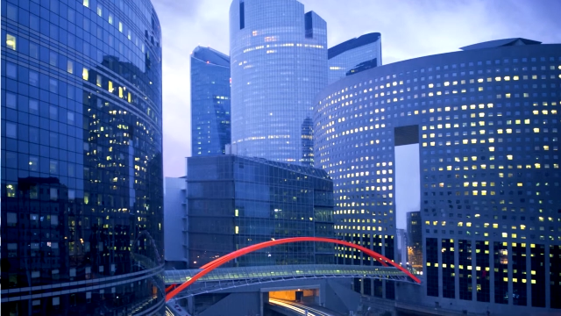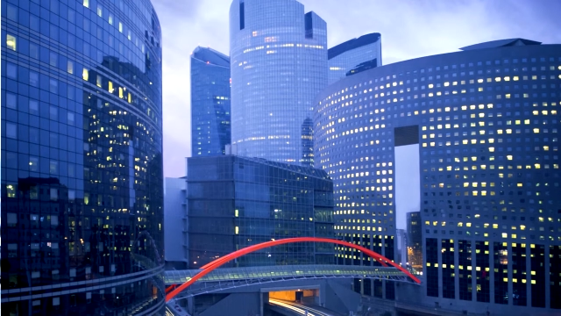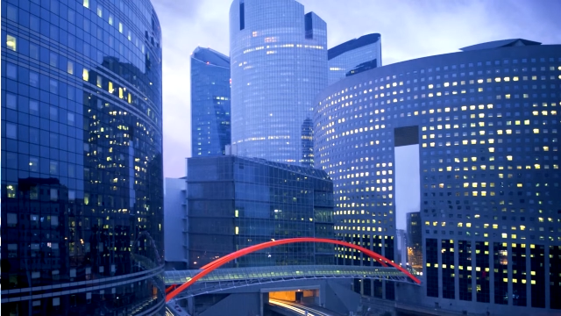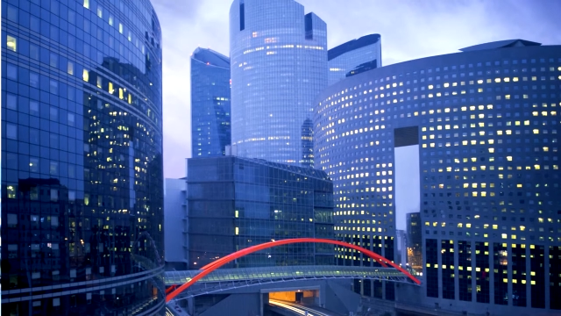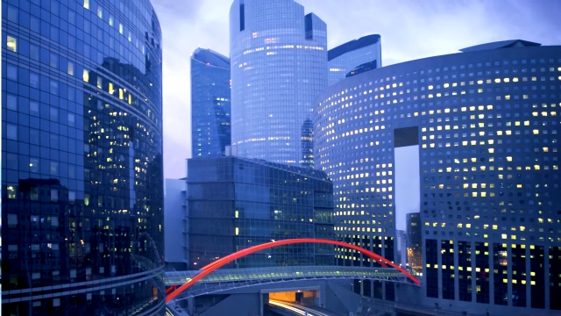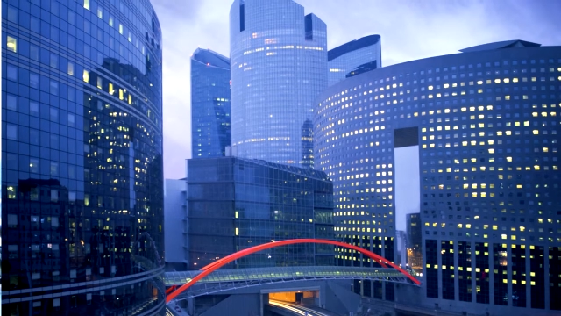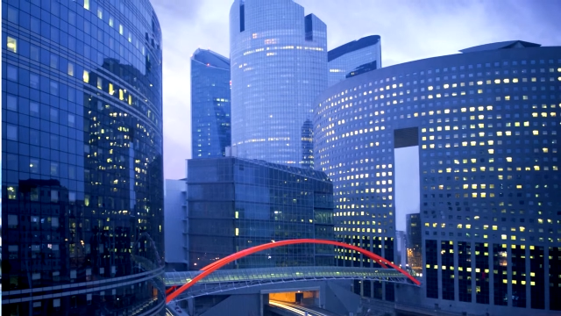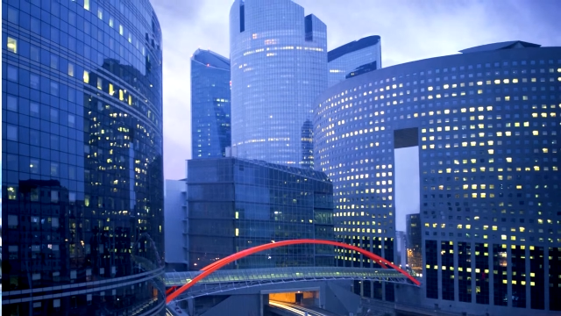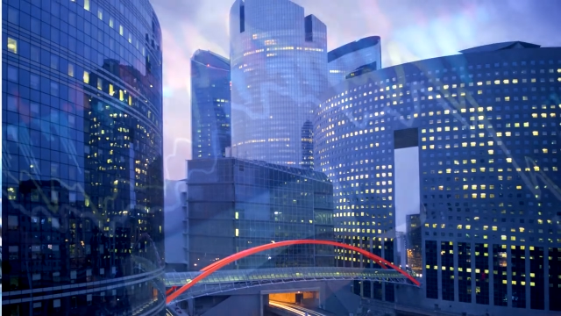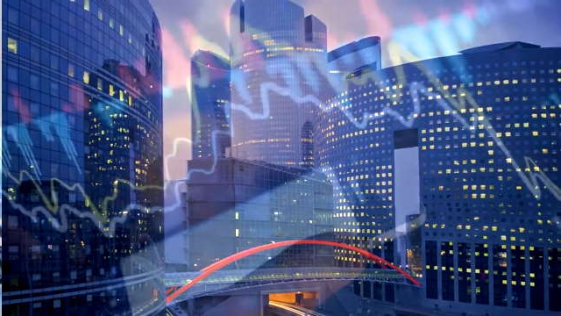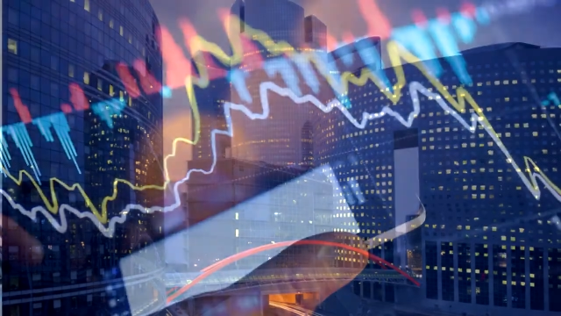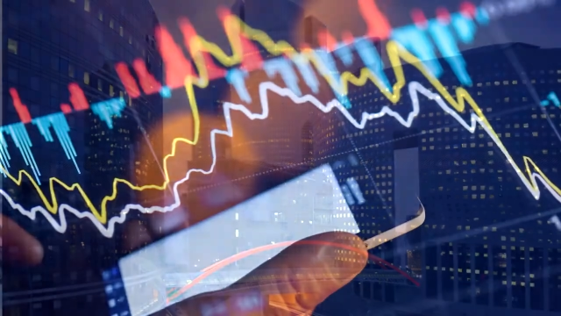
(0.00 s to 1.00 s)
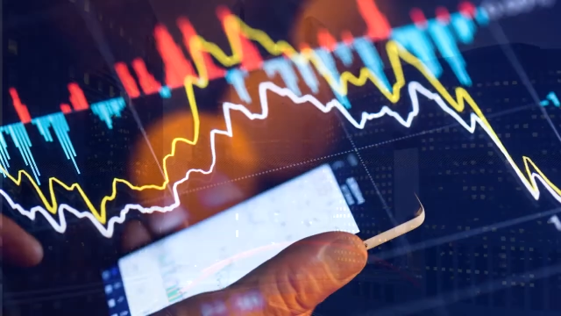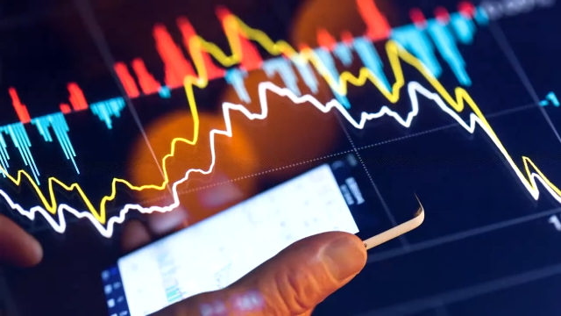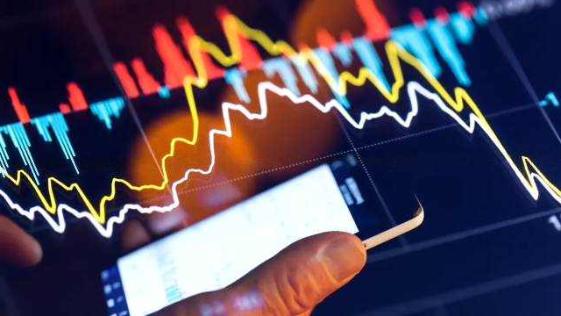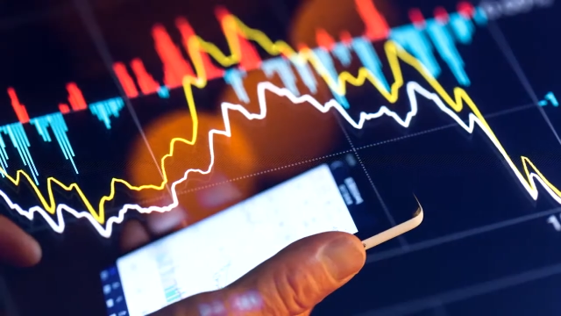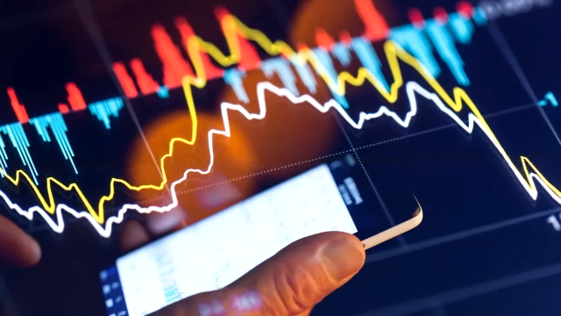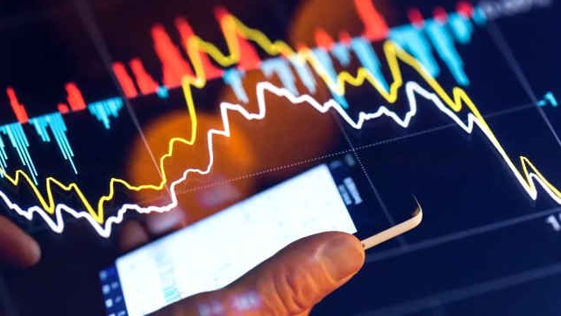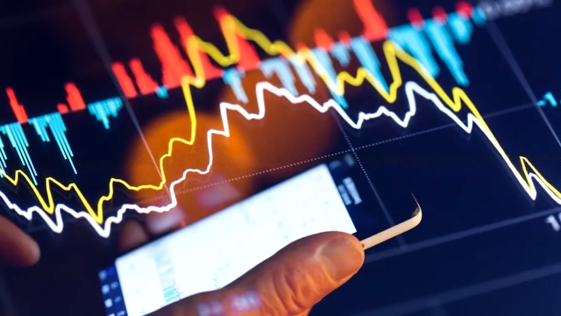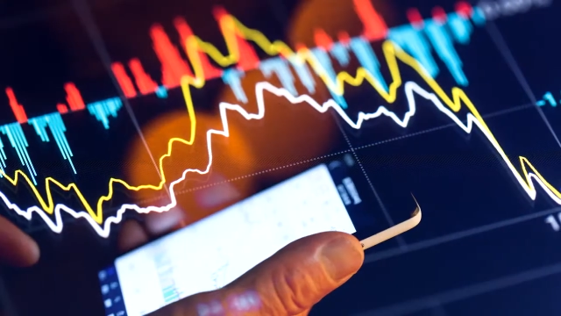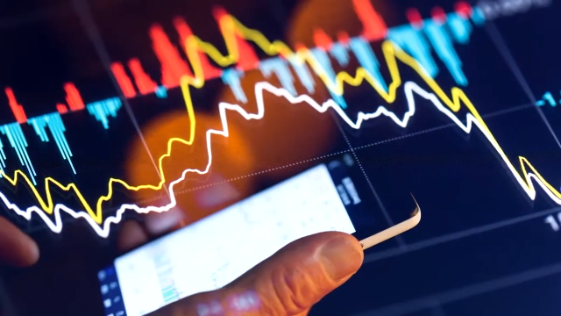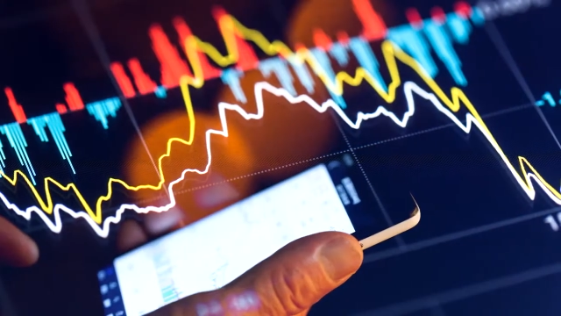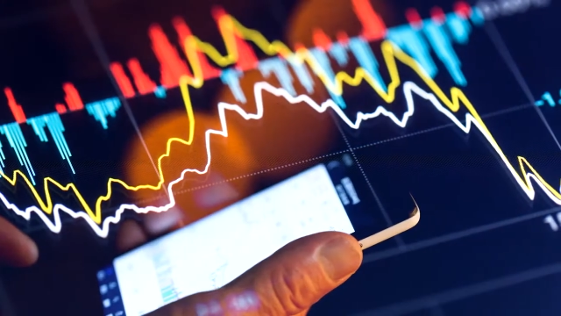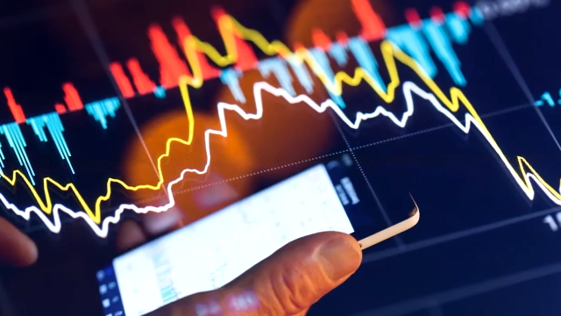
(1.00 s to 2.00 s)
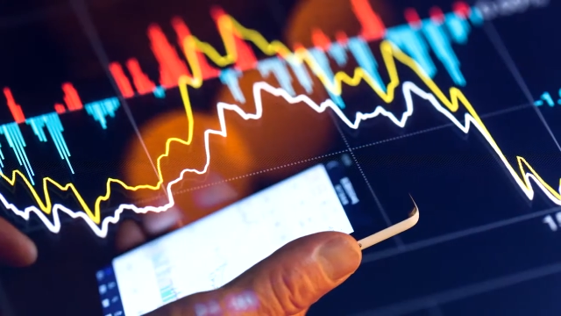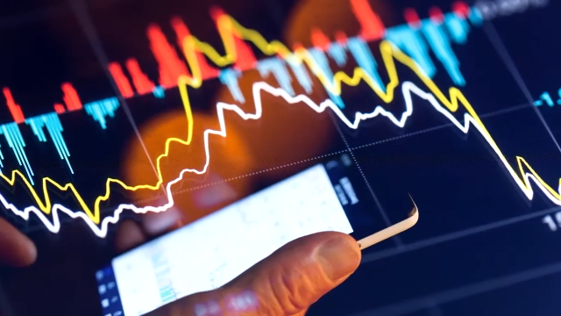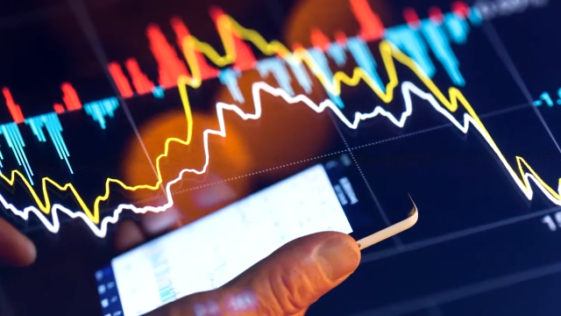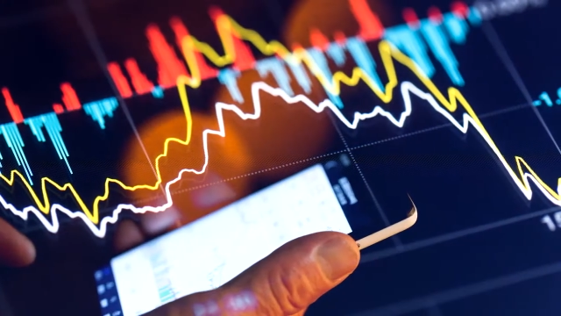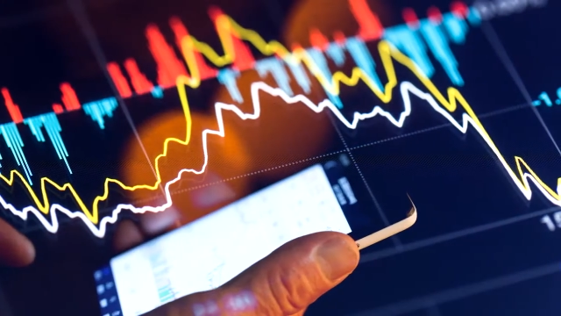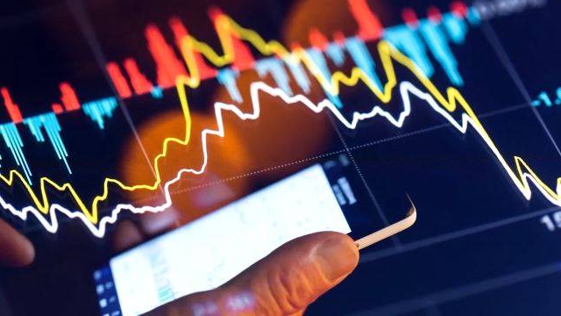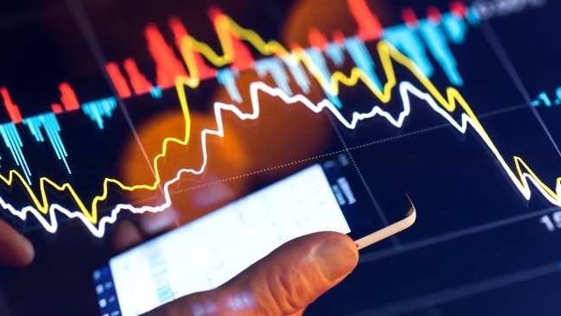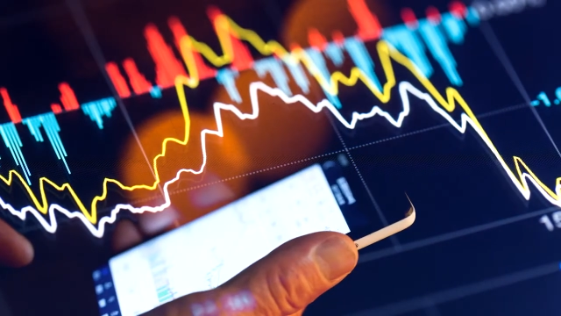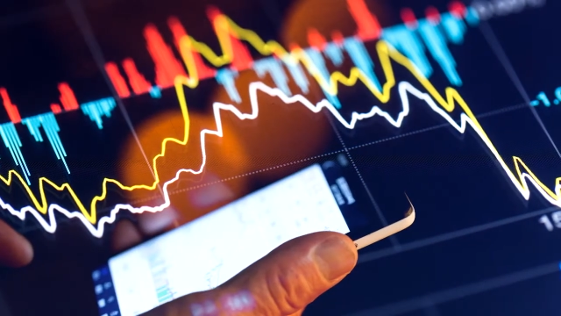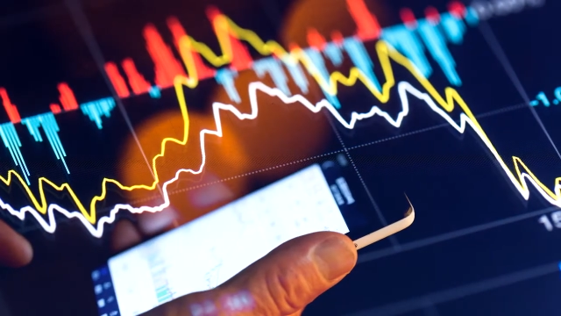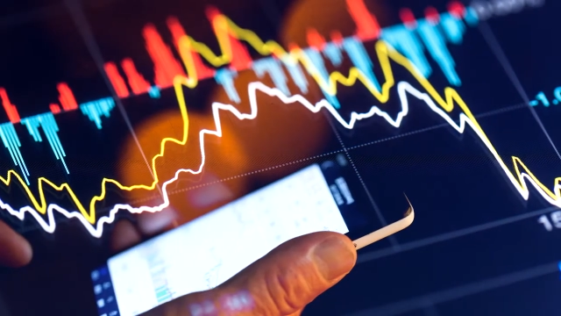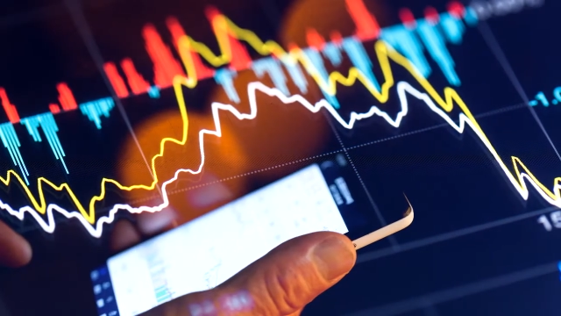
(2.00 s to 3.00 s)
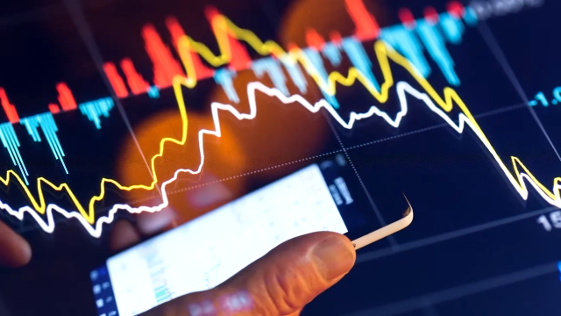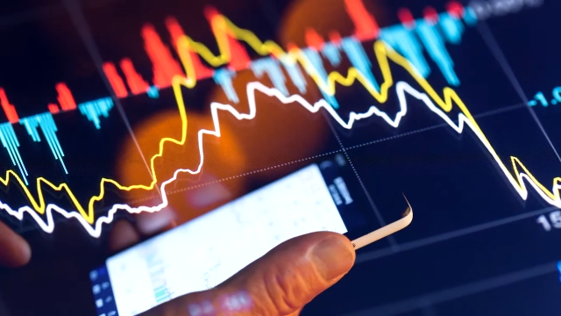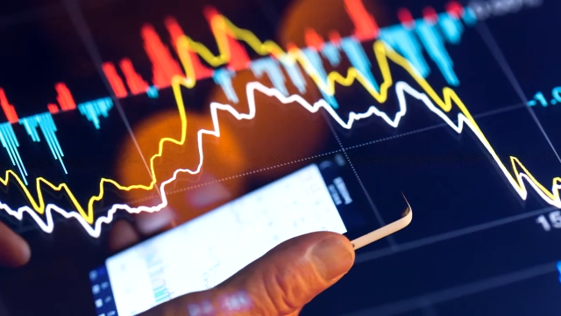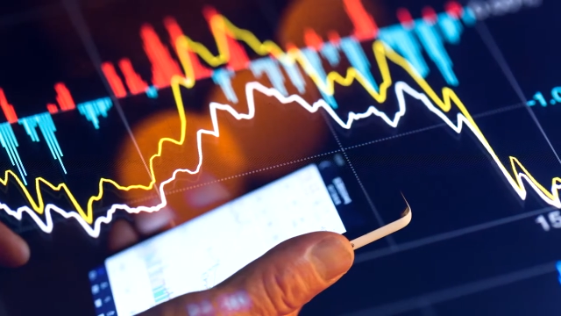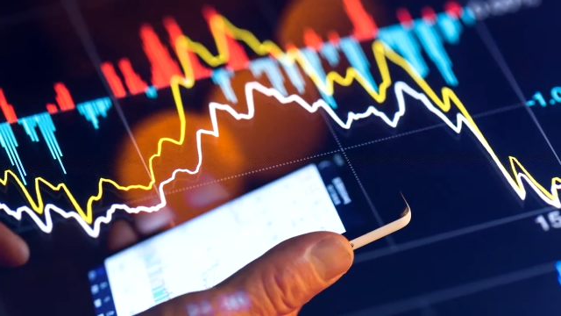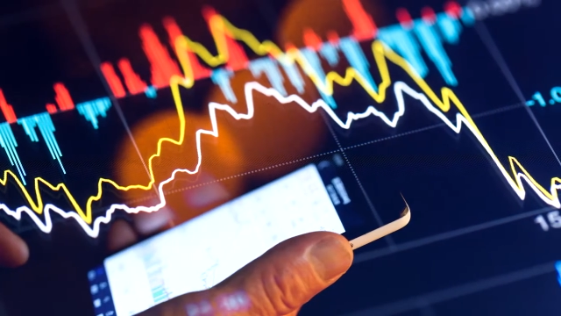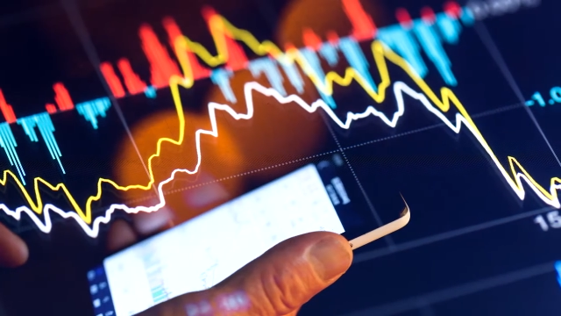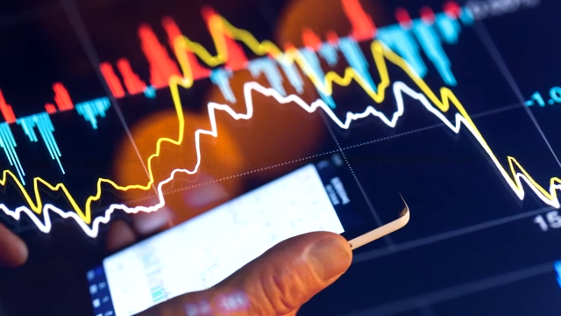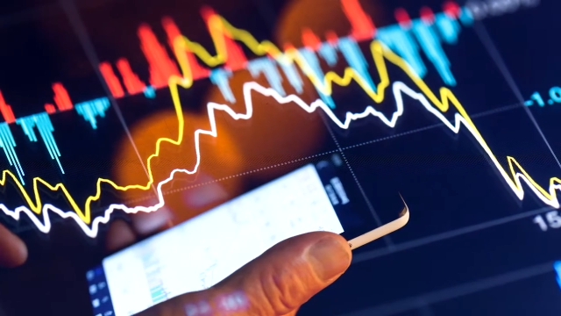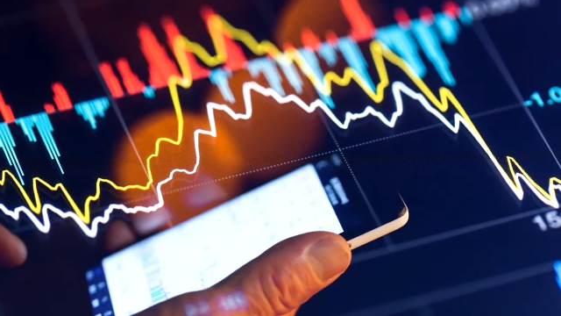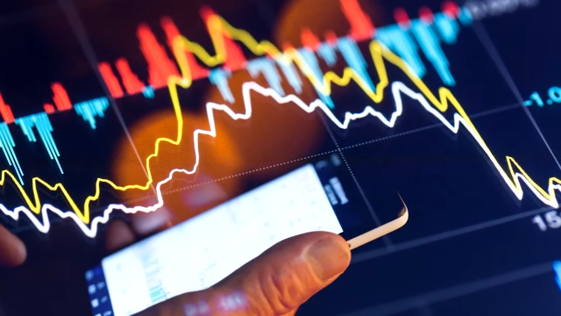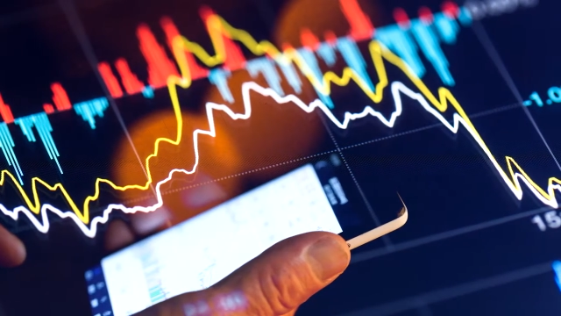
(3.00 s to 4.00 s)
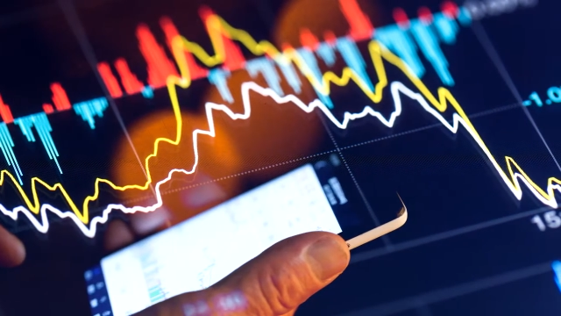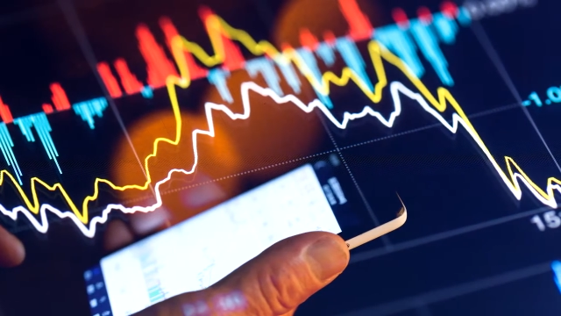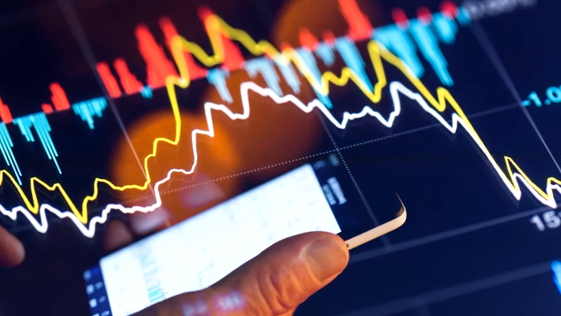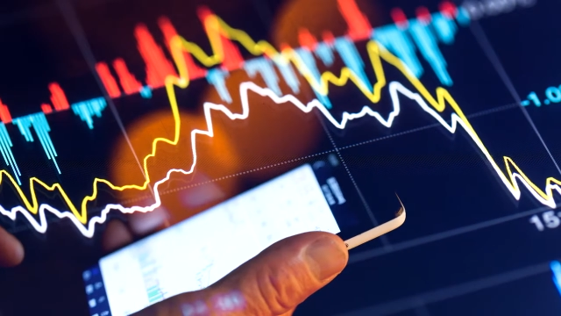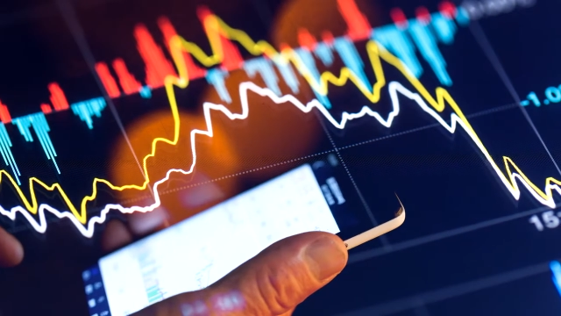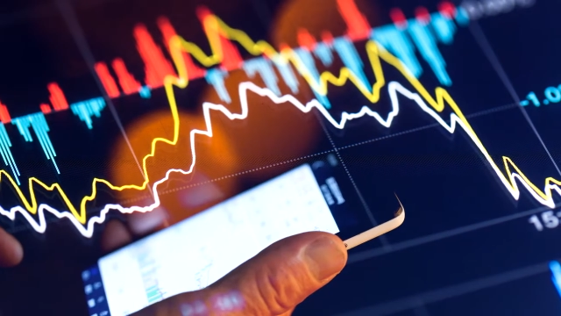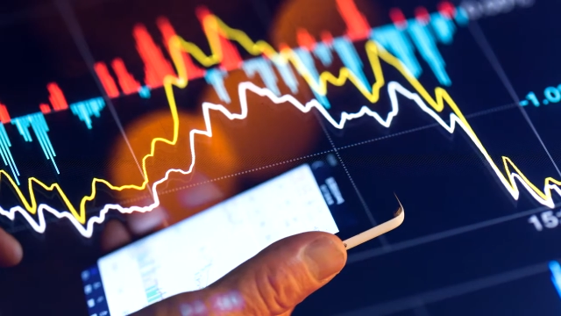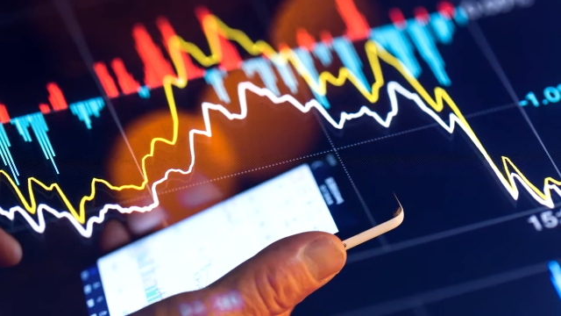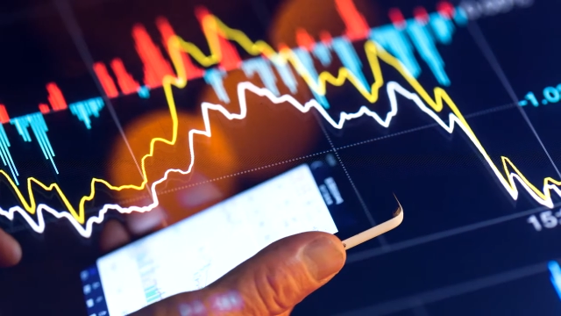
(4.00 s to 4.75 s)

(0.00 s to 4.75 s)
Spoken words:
(no speaker visible)